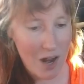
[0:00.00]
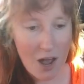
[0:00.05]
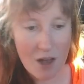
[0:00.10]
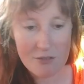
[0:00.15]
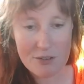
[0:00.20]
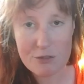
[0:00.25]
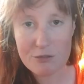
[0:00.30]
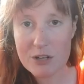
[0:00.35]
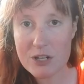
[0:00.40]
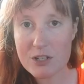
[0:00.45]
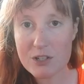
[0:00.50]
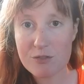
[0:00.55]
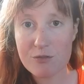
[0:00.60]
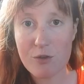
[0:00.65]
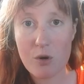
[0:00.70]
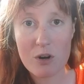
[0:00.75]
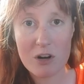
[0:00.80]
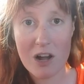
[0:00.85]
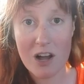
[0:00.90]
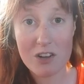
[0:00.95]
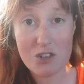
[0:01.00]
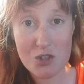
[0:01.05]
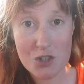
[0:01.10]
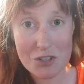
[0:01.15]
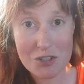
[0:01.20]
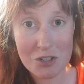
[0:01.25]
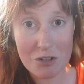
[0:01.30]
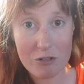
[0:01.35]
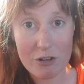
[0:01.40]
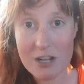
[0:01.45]
oven reached
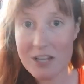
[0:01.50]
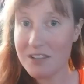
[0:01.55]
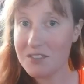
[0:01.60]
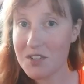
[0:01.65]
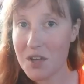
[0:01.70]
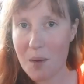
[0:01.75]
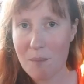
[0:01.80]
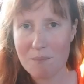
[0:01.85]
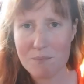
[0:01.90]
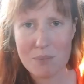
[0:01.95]
400 degrees,